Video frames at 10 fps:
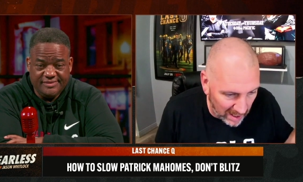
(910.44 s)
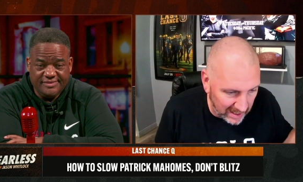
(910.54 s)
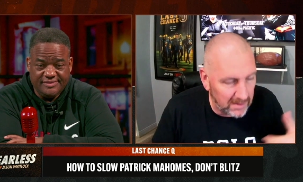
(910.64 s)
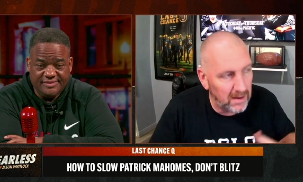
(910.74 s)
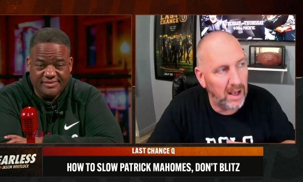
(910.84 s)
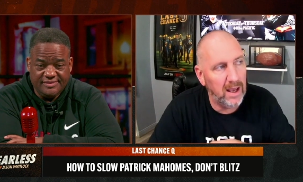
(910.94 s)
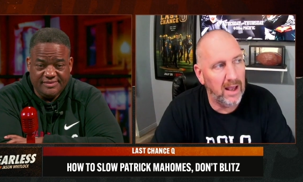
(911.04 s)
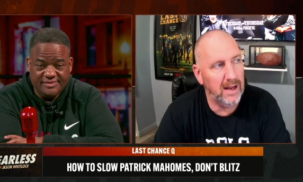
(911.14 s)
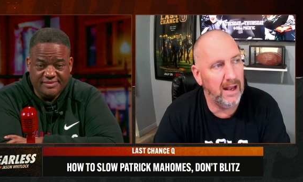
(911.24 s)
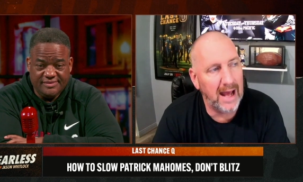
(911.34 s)
Speaker 1: it,
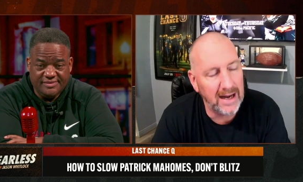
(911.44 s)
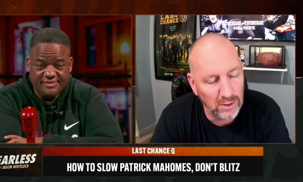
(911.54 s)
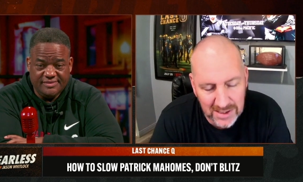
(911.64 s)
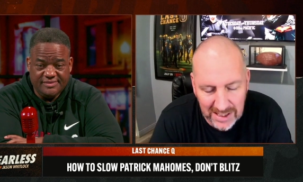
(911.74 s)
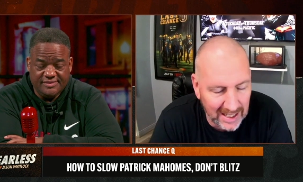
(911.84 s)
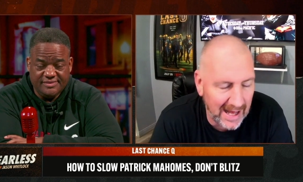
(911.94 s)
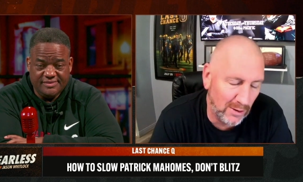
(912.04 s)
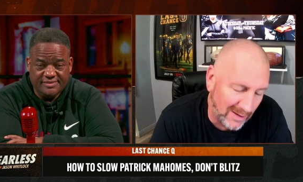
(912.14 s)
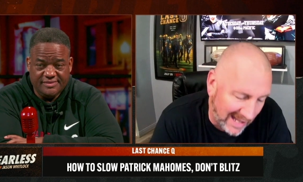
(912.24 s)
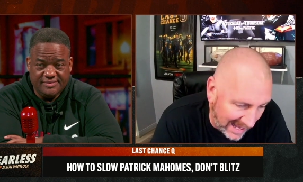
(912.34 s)
and, and I don't see it. I
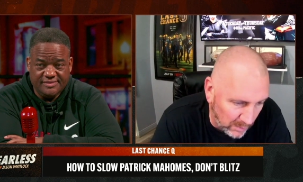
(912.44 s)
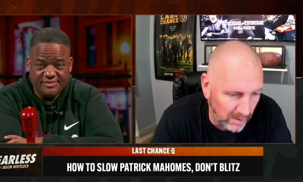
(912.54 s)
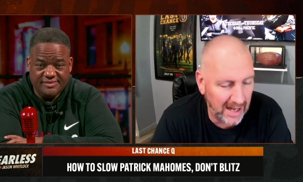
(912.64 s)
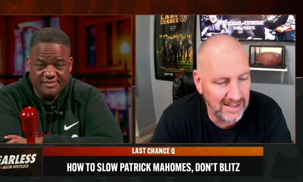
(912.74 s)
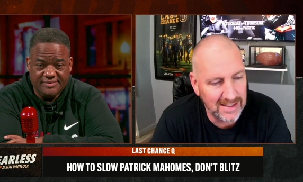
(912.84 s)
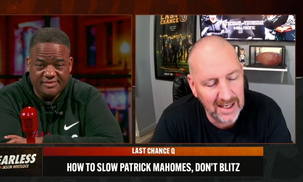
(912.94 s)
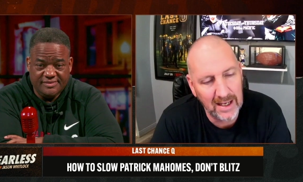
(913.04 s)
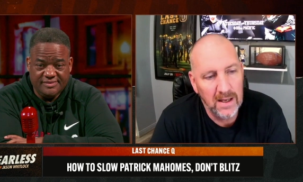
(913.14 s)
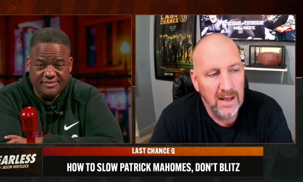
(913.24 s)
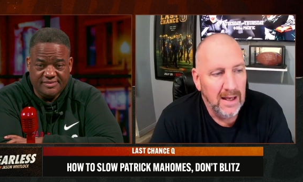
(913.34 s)
don't like what I
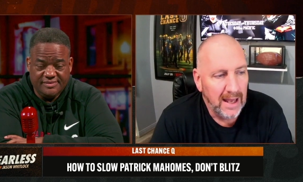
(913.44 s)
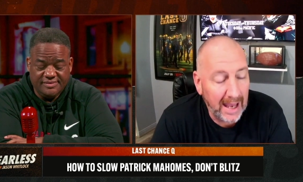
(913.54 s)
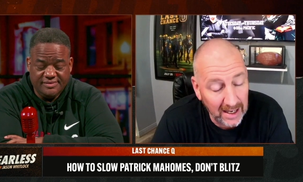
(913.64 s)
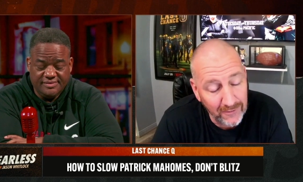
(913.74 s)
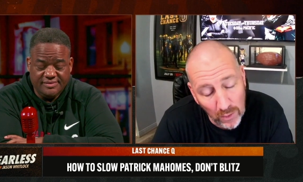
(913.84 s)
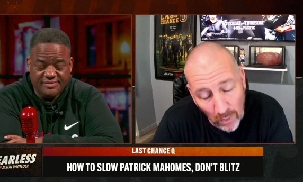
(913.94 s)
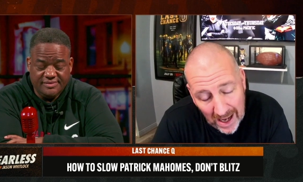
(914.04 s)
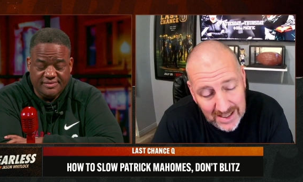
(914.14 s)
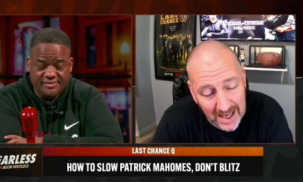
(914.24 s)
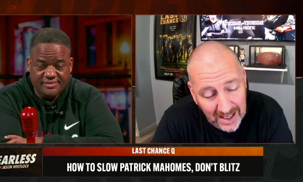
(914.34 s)
see. And if you
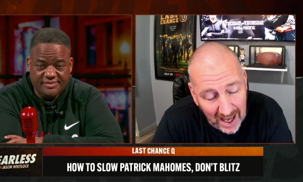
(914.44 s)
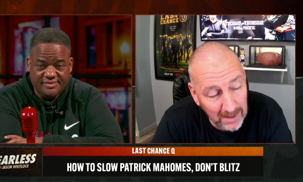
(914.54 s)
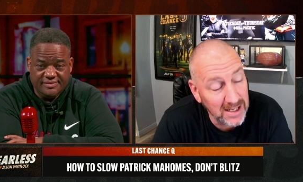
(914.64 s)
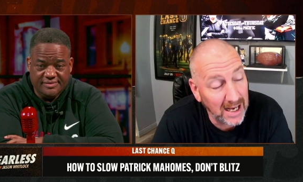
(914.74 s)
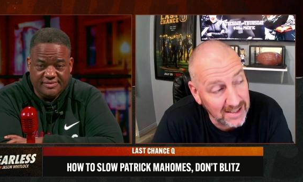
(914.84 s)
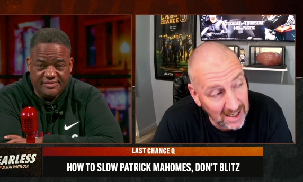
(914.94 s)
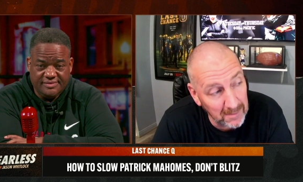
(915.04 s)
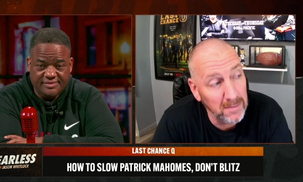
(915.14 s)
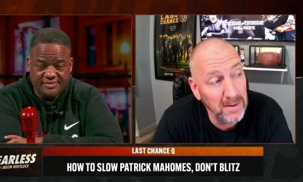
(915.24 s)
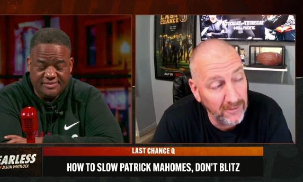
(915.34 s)
watch that game, Jason, I'm
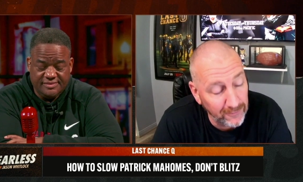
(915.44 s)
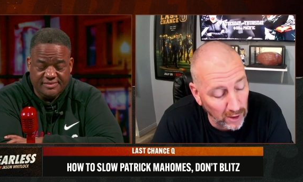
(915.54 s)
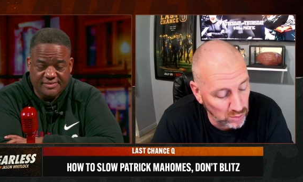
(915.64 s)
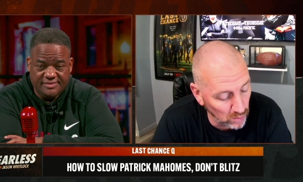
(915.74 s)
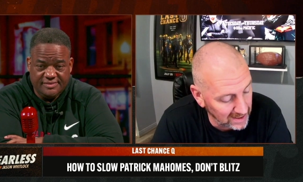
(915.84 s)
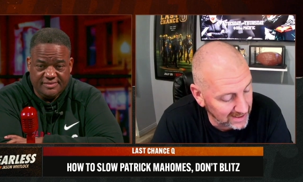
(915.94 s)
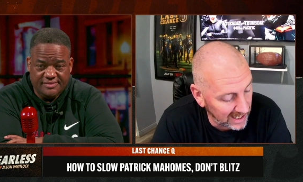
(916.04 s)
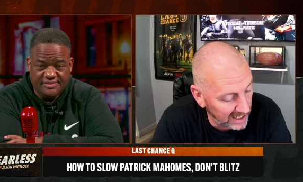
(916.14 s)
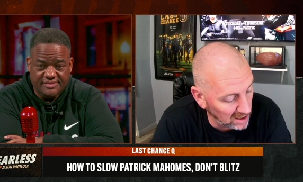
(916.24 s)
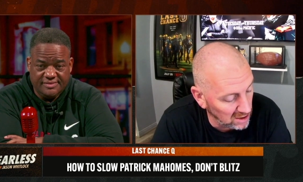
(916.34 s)
going to be the first one to
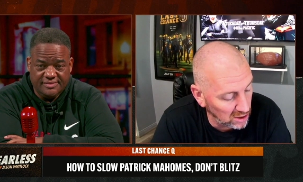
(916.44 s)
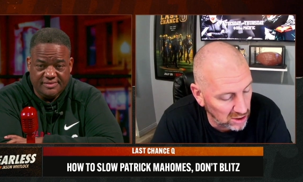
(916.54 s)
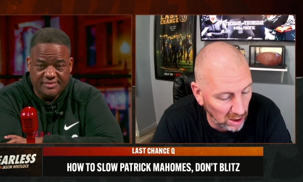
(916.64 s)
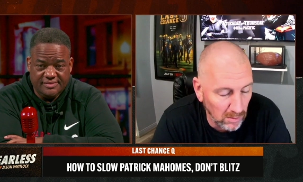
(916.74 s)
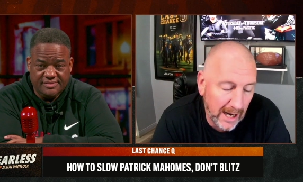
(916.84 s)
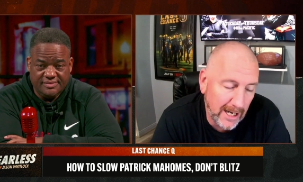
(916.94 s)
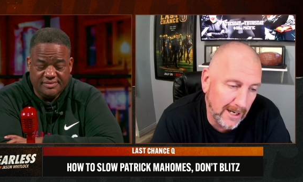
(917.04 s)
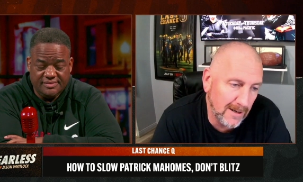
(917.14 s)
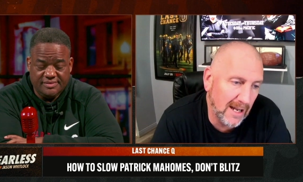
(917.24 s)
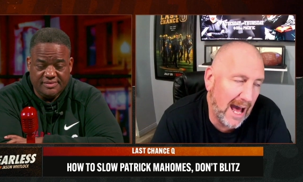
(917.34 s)
say it on your show right
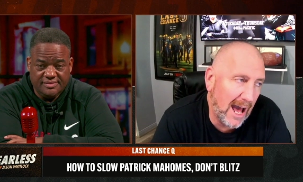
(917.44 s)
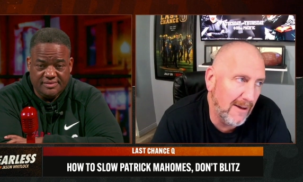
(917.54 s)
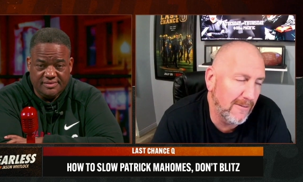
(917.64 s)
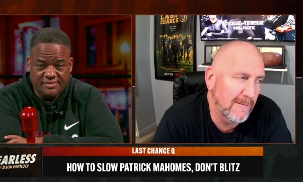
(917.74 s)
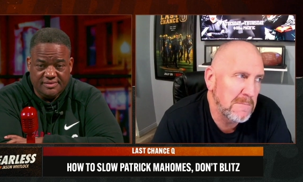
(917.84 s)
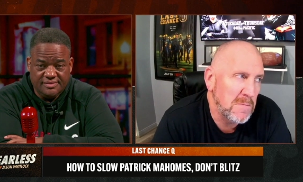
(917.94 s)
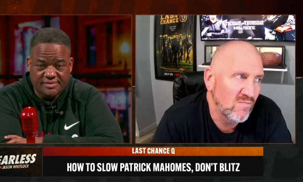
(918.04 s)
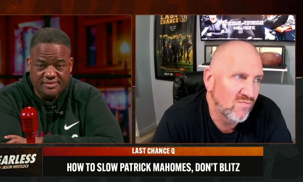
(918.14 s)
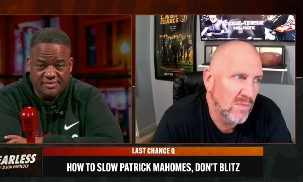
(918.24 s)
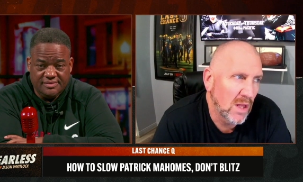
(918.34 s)
here live.
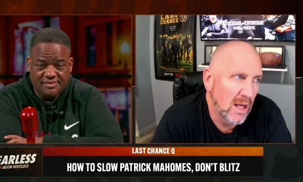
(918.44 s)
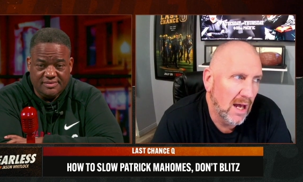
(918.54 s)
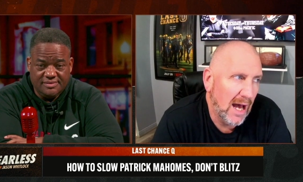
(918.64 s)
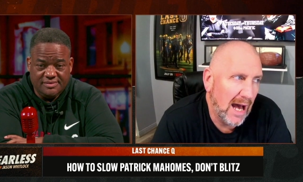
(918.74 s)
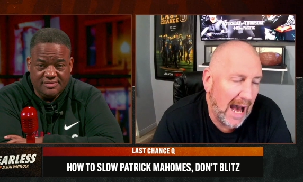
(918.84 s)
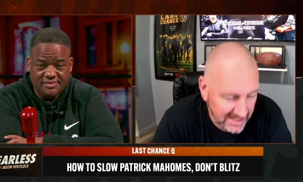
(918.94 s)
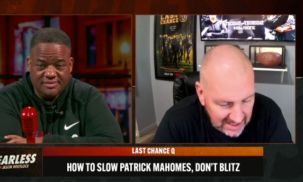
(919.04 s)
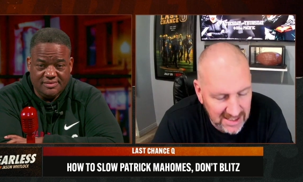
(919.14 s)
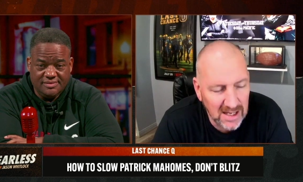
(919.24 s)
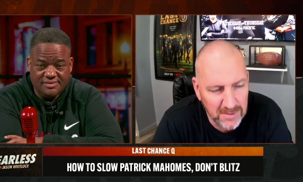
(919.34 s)
I
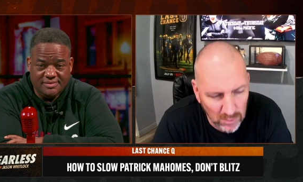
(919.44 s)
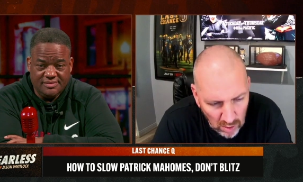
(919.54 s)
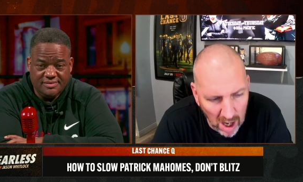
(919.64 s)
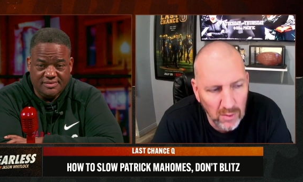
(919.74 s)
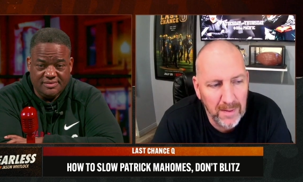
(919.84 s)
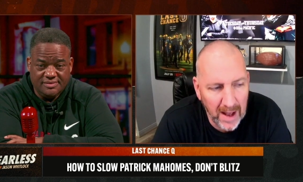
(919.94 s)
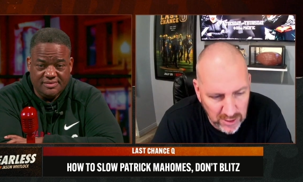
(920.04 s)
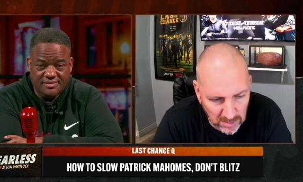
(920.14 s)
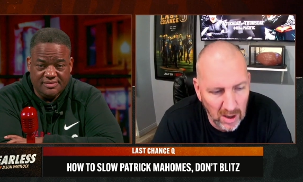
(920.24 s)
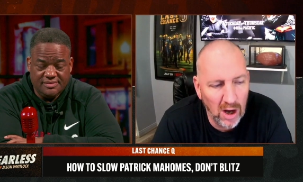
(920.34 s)
see something wrong with
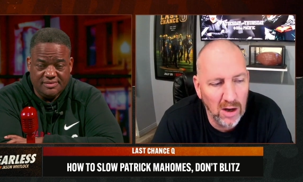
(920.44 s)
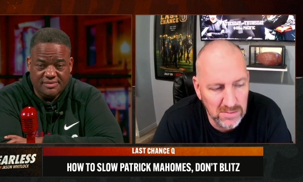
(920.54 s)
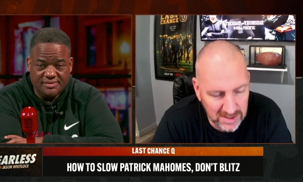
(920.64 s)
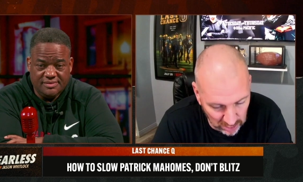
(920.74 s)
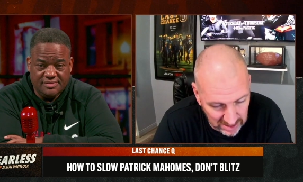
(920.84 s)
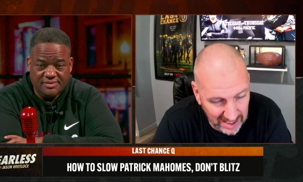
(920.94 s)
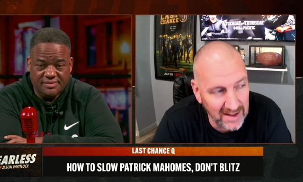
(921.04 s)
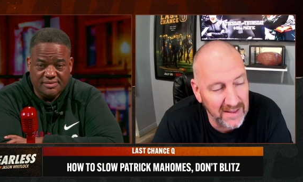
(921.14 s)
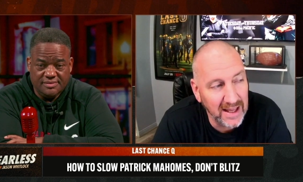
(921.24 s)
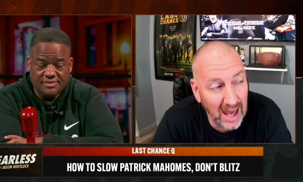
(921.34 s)
Patrick Mahomes towards the
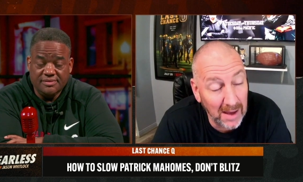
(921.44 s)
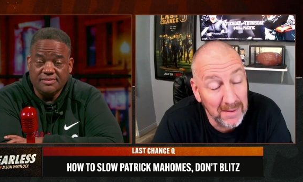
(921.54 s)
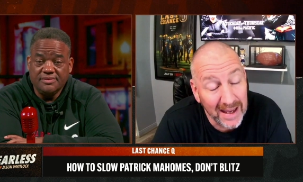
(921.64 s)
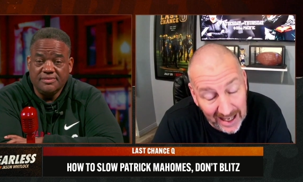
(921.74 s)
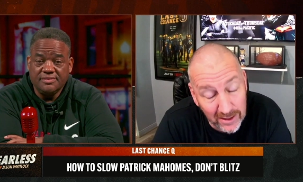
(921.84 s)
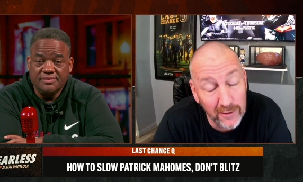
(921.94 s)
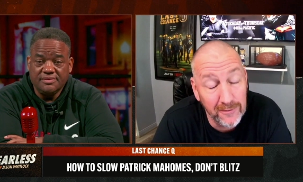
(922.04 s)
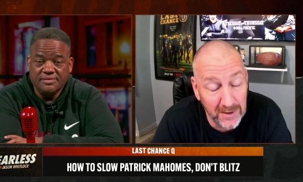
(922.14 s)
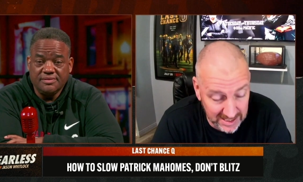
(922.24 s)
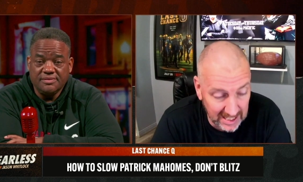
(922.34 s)
end of the game. Either
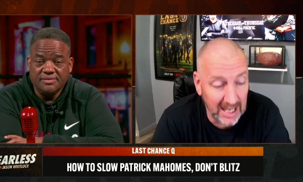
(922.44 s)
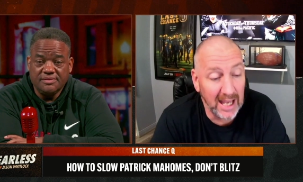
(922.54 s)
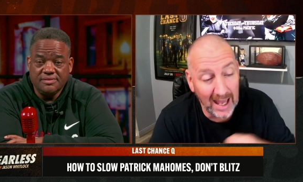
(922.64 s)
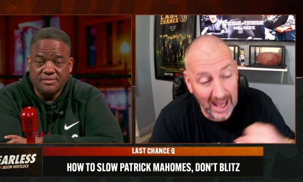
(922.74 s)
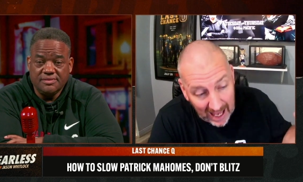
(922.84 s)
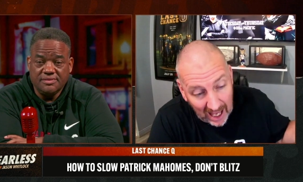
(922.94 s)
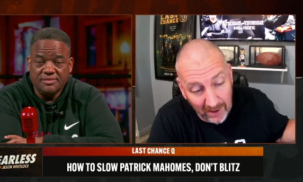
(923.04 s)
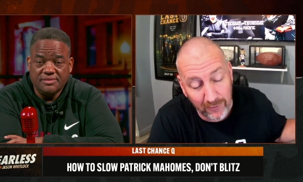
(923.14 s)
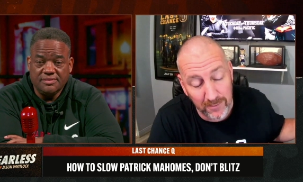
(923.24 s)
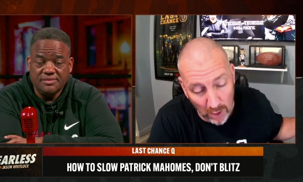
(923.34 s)
fatigue,
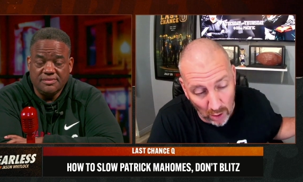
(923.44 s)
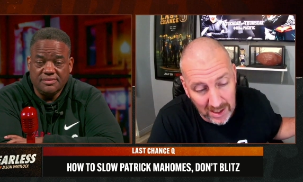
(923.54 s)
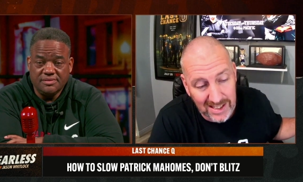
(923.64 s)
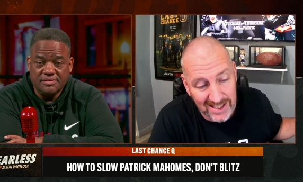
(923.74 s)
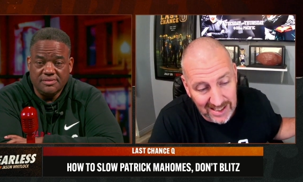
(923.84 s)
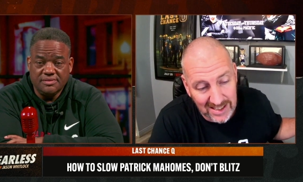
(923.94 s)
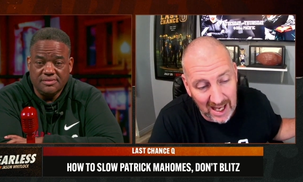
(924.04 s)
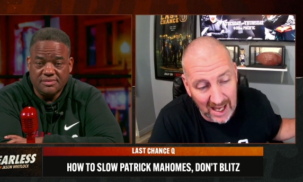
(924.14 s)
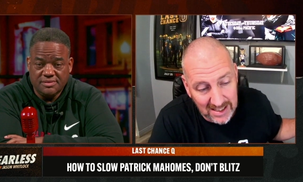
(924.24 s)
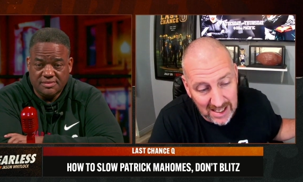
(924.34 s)
A, from throwing it
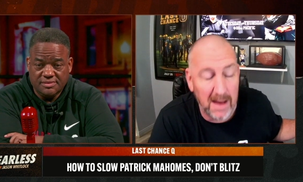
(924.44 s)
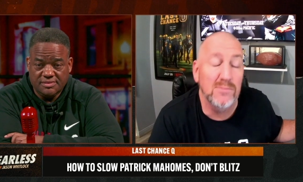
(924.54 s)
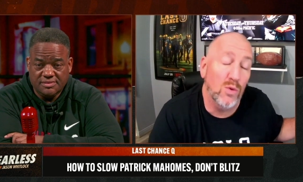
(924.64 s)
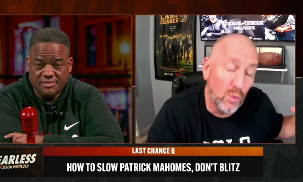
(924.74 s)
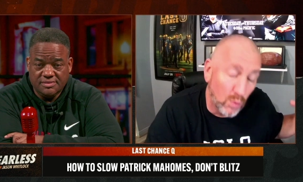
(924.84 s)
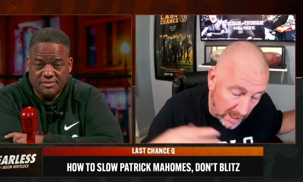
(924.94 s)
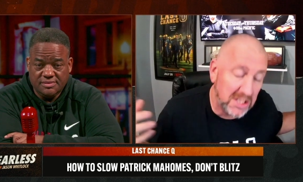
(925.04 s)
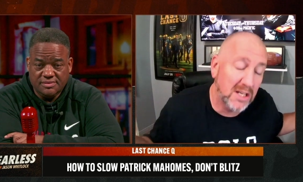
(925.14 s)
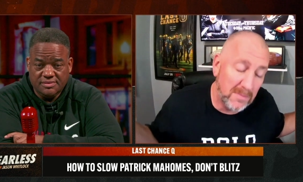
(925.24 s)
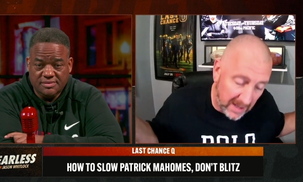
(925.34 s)
sixty-eight times,
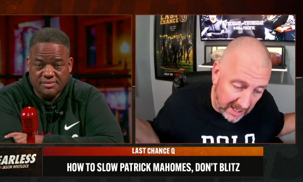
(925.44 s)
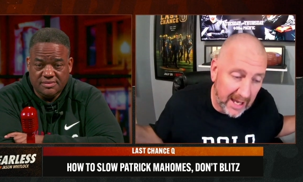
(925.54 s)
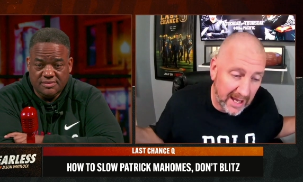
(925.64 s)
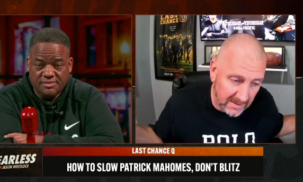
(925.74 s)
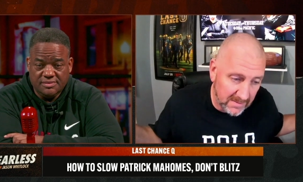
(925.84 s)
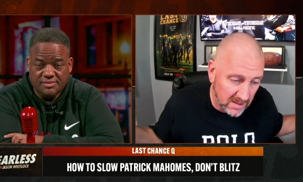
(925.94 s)
which could be it,